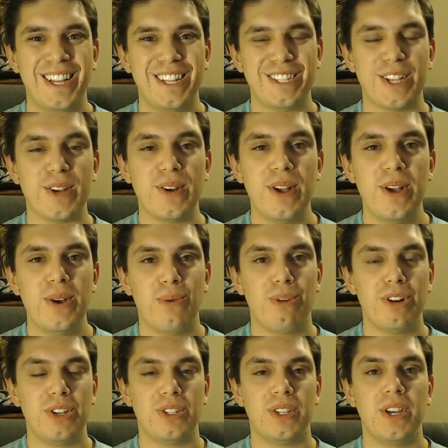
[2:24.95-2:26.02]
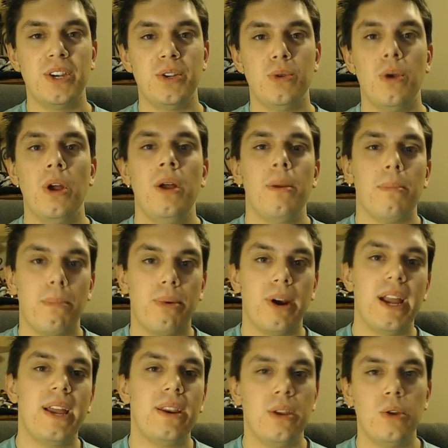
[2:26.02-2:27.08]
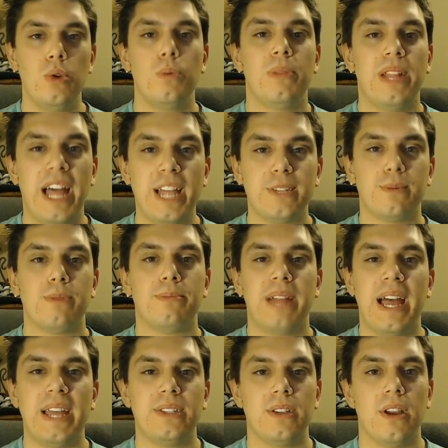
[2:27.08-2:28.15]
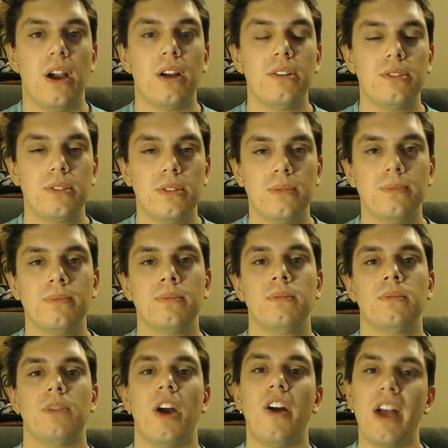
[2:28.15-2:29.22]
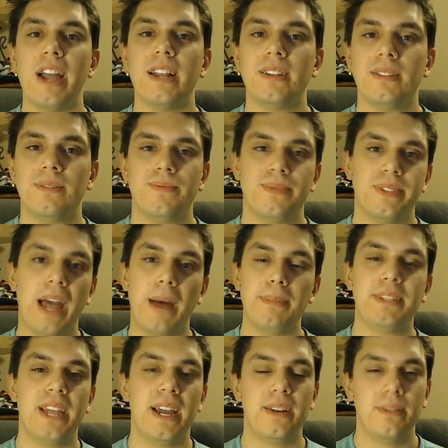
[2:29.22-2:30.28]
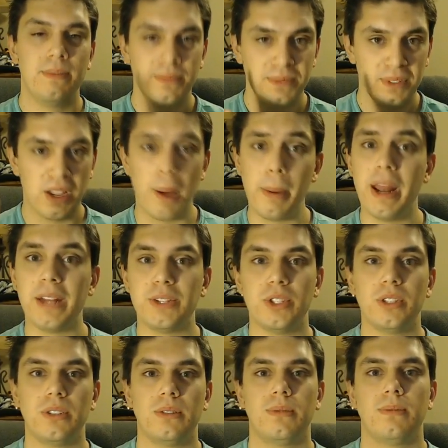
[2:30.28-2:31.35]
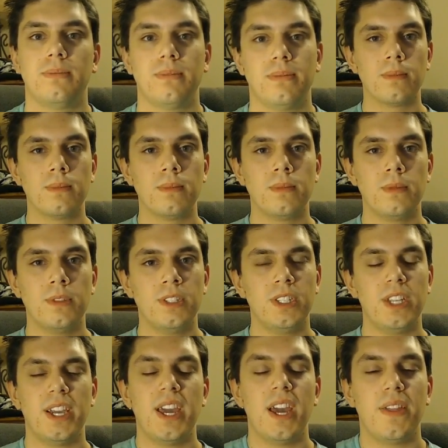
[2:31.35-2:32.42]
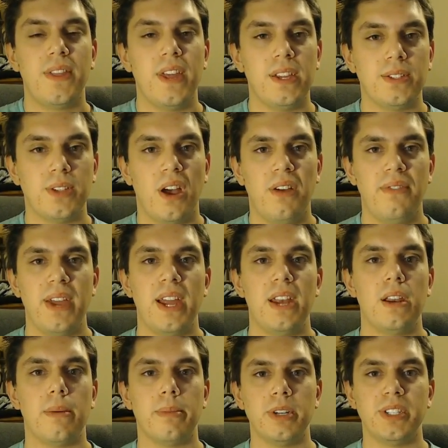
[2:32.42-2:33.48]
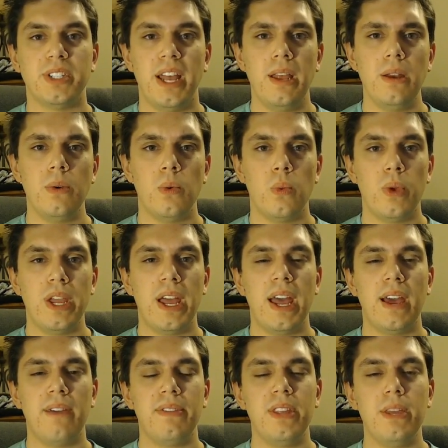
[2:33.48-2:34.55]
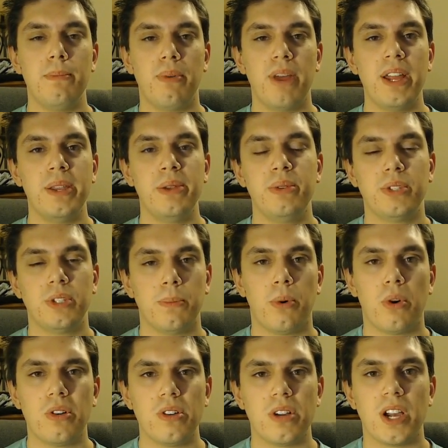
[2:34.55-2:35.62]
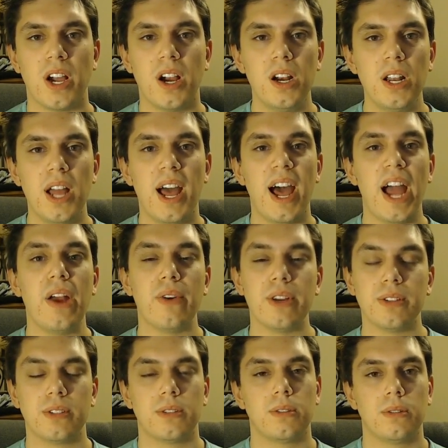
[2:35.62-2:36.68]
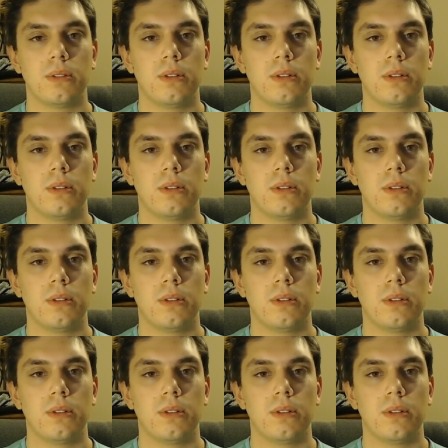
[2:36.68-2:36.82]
So, we're just going to do brand new Plasma Blast cards. Alright, top 10 coming at you. To kick things off at number 10, we have the brand new supporter card, Iris.